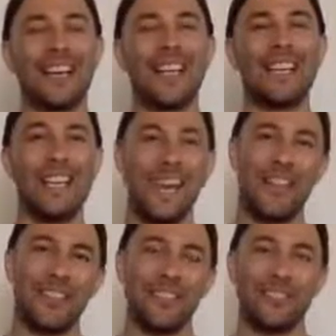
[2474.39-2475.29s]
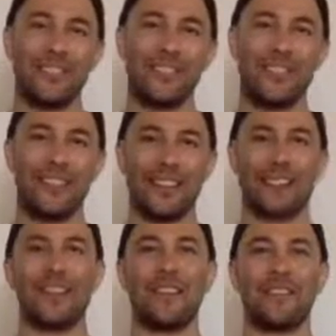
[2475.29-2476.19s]
enough
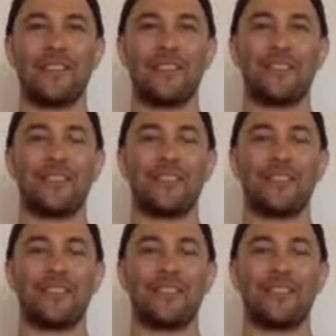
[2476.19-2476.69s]
of